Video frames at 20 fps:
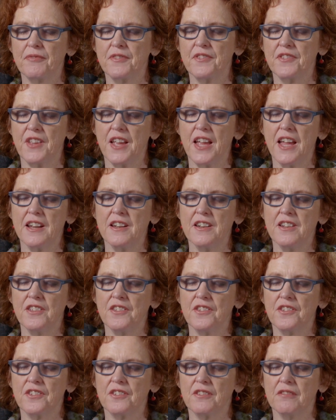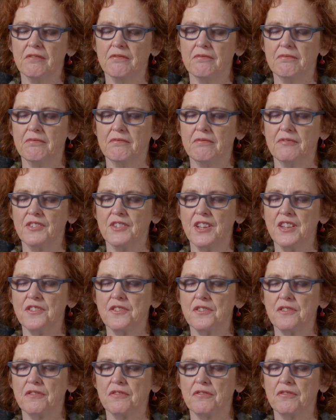Sadness,
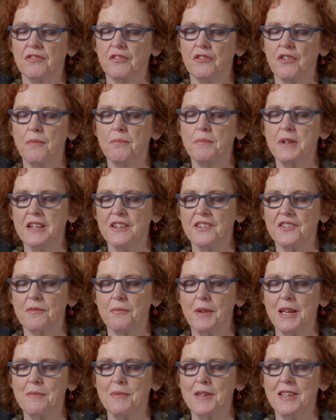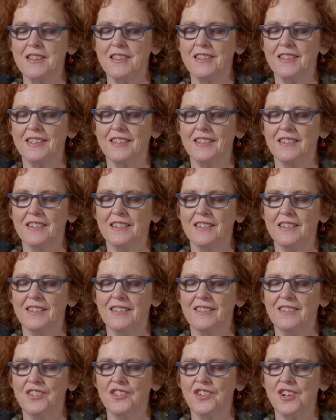sense of grumpiness maybe.
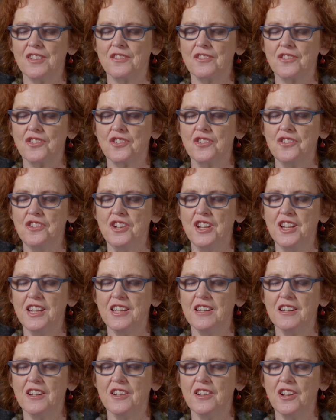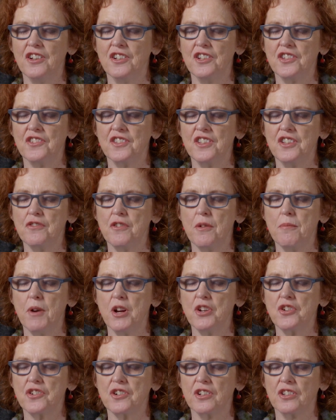Just tuning in and noticing your
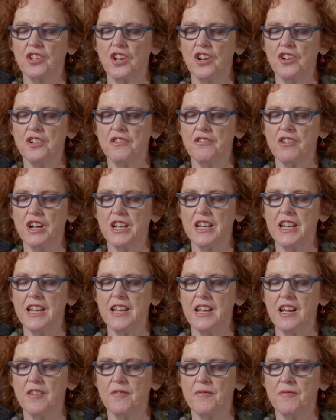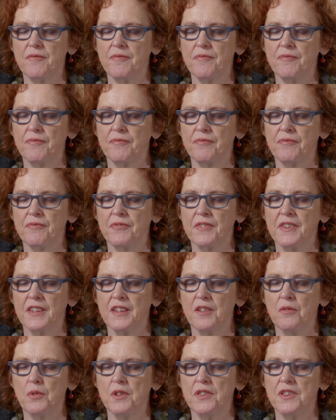emotional tone right now
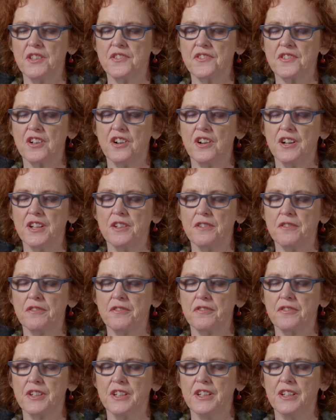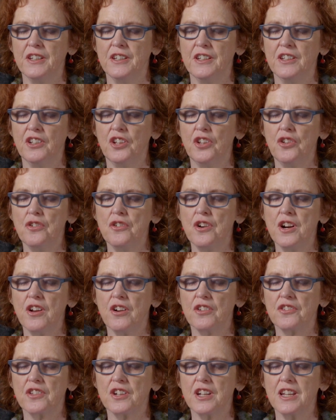with this kind of
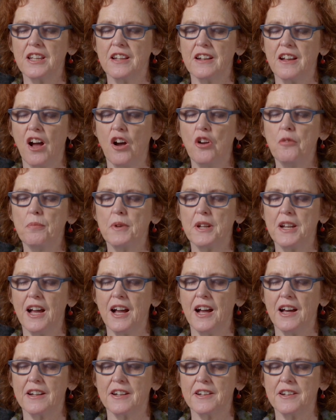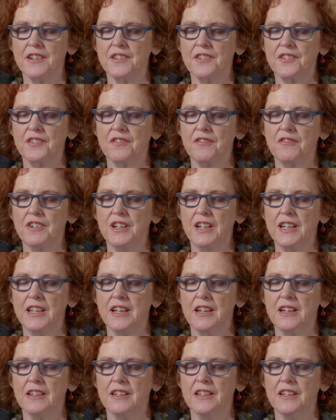curiosity and open-heartedness, really
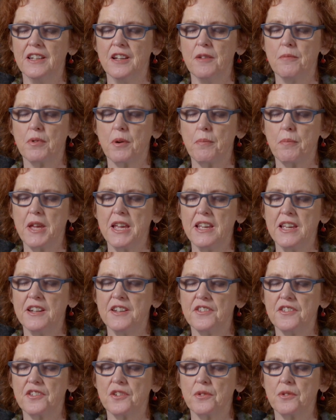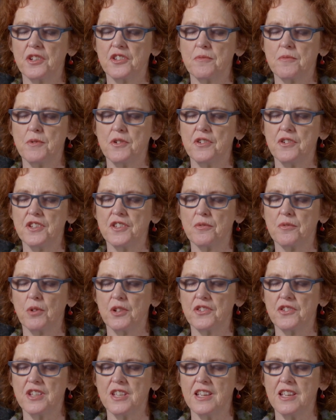a preparedness to experience
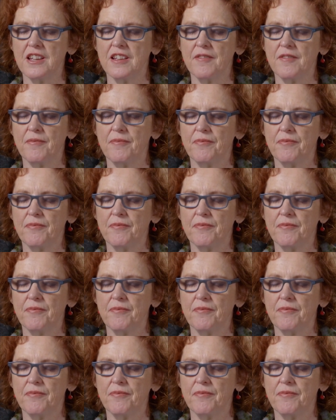what's here.